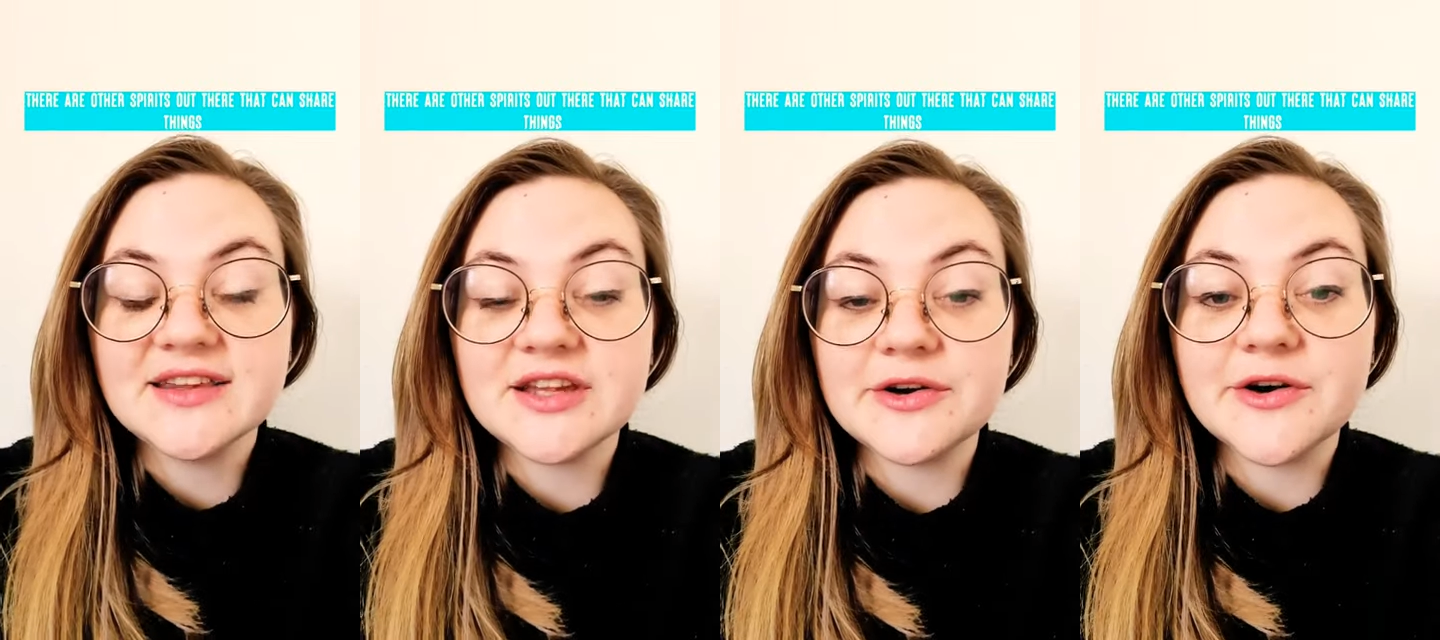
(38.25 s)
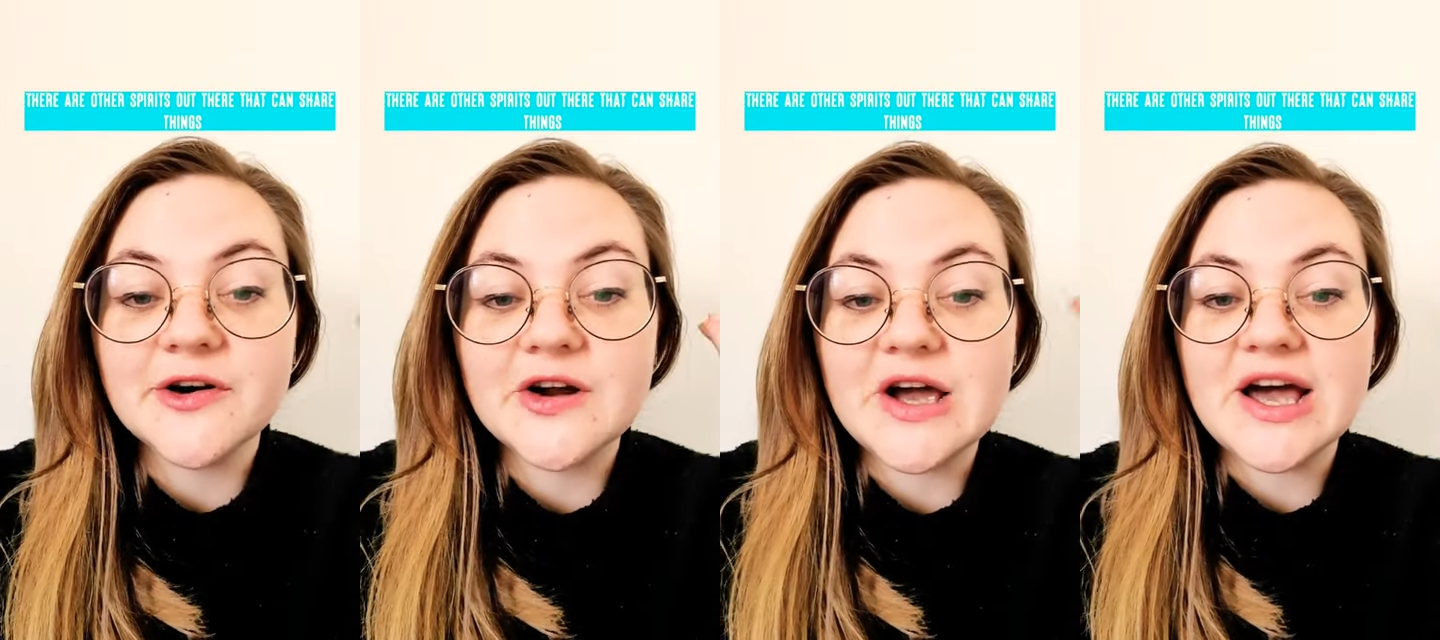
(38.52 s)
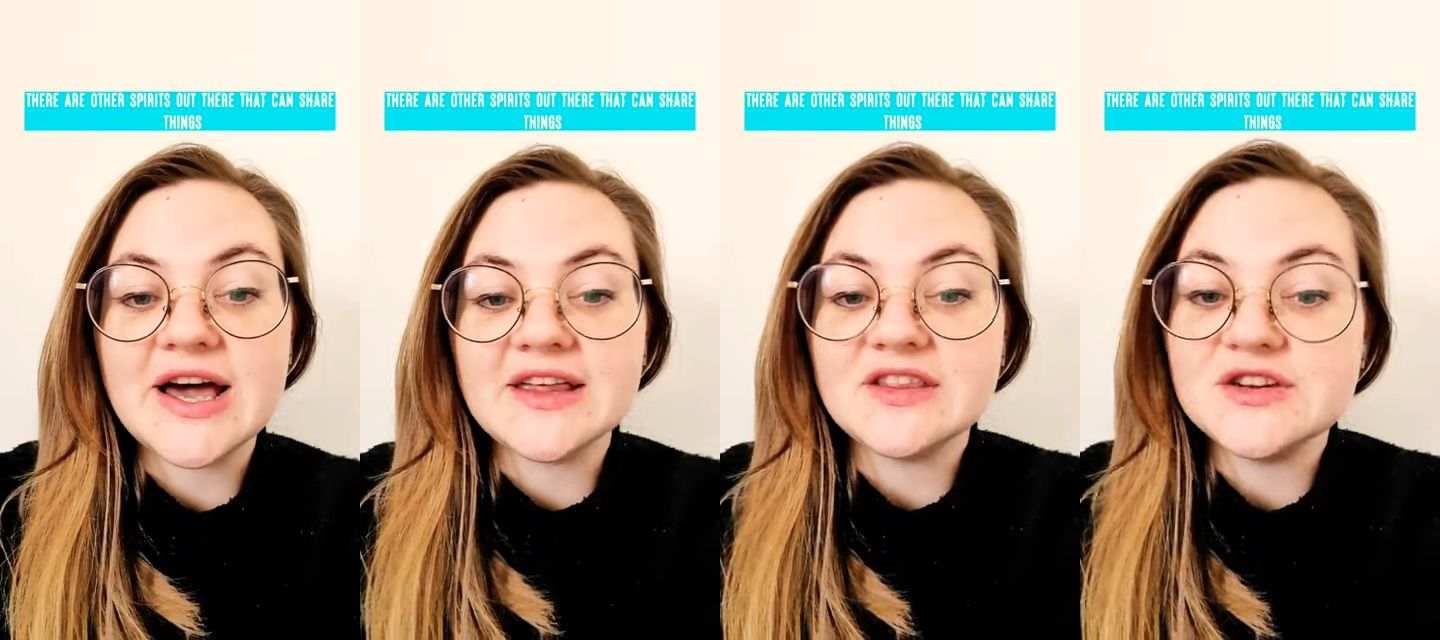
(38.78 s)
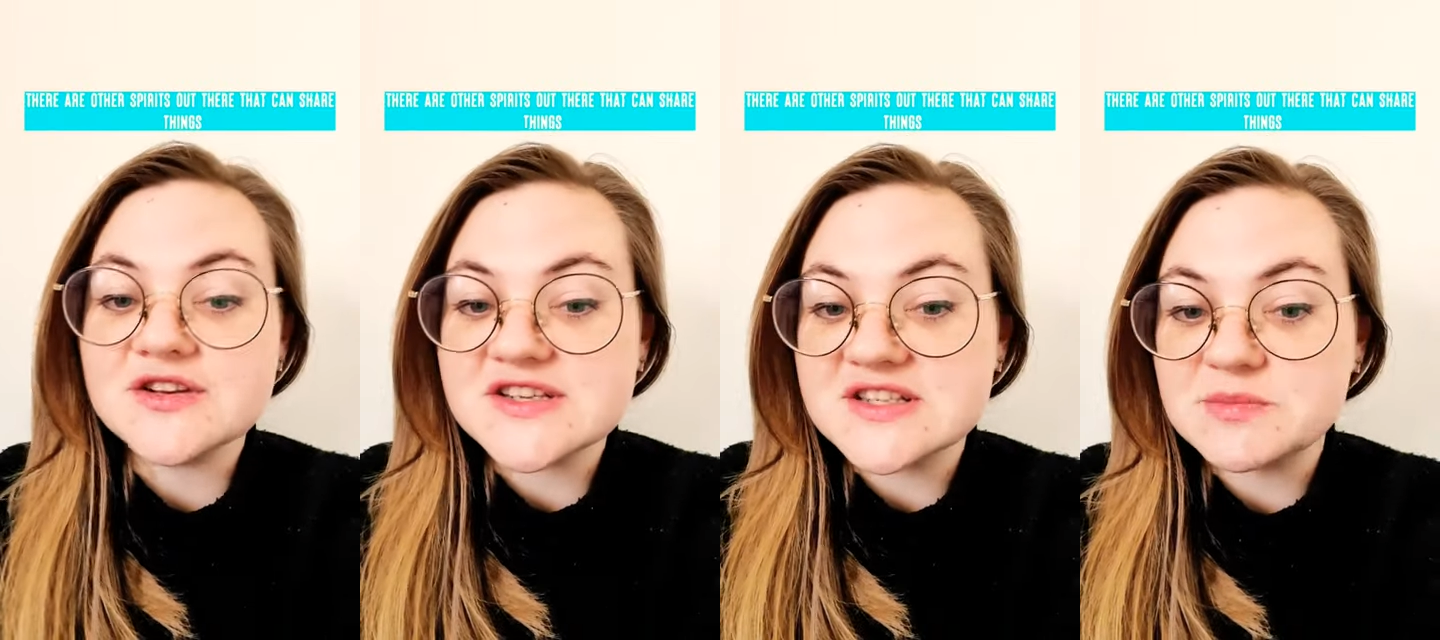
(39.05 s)
There are
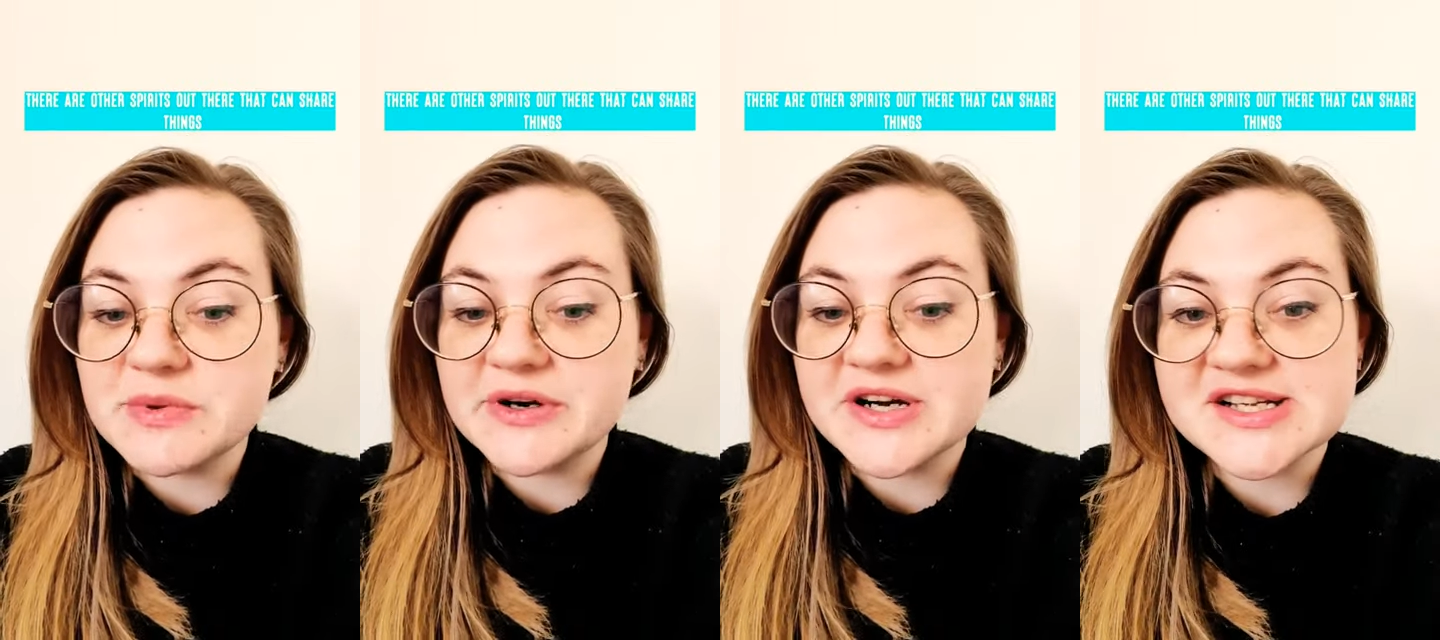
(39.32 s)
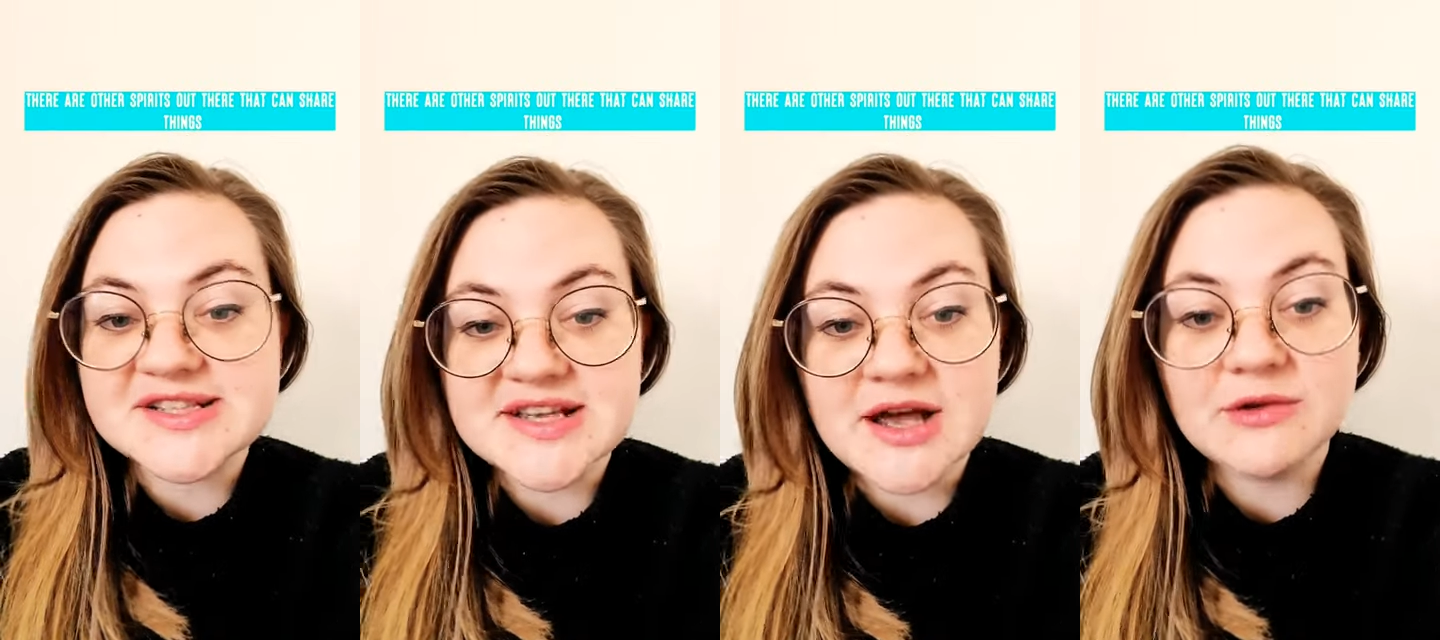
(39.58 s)
other spirits